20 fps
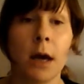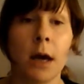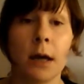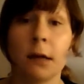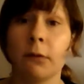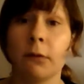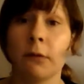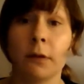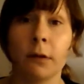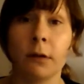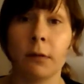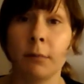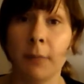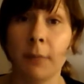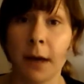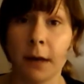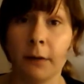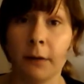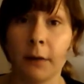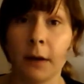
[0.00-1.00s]
And it was
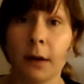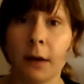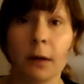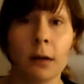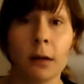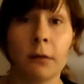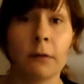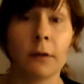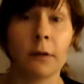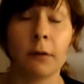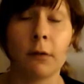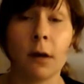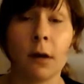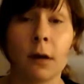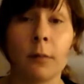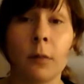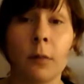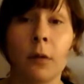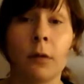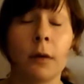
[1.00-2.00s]
amazing, and it was
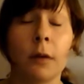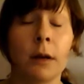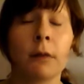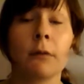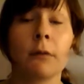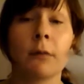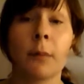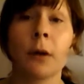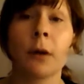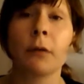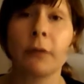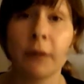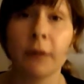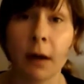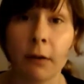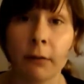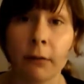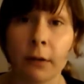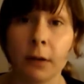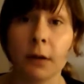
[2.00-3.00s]
incredible, and it was most
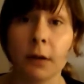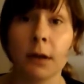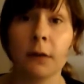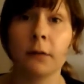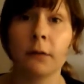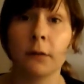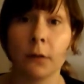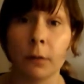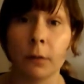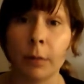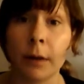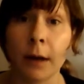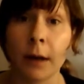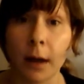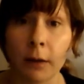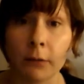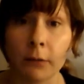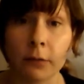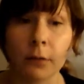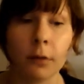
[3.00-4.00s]
definitely
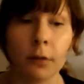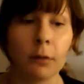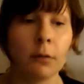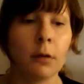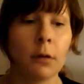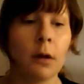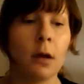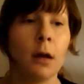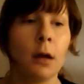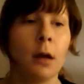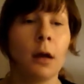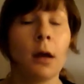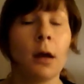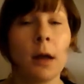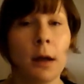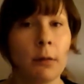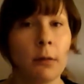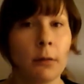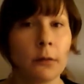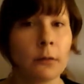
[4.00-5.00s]
supernatural.
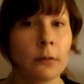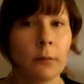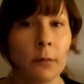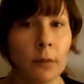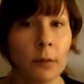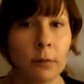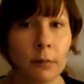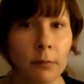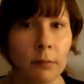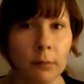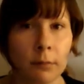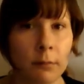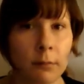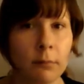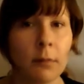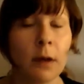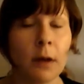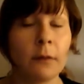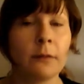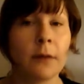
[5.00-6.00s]
It was
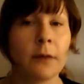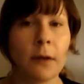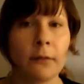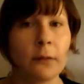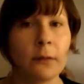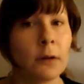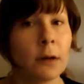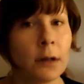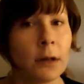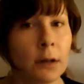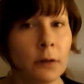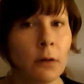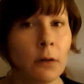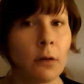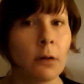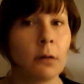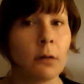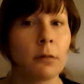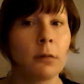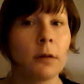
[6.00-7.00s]
most definitely
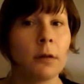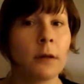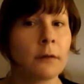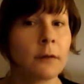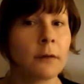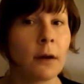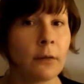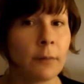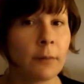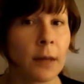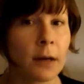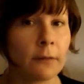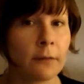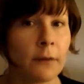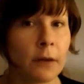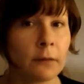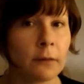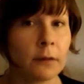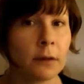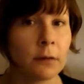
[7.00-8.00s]
not
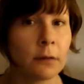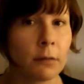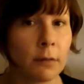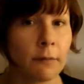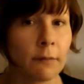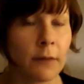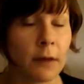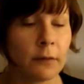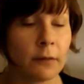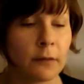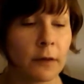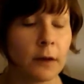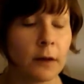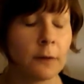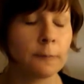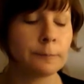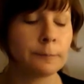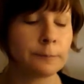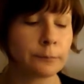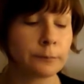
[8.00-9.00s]
self-manifested or invented.